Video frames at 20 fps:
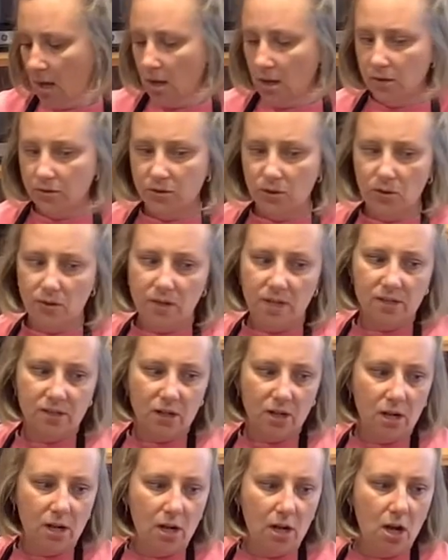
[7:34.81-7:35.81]
So these are
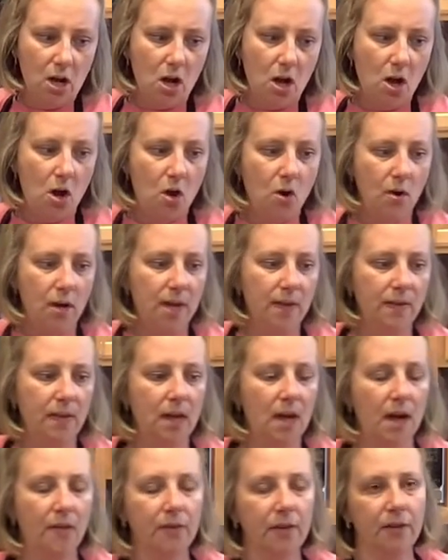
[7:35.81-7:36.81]
going to go in the
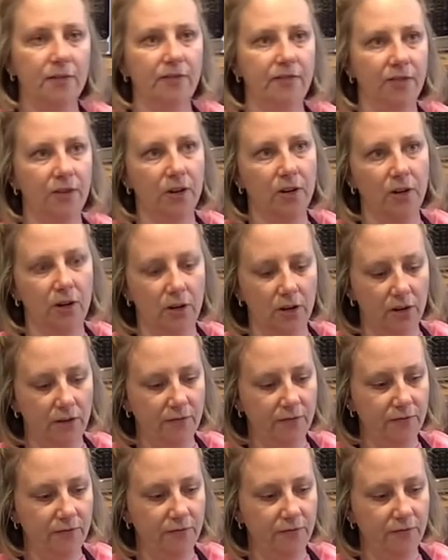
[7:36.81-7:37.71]
oven for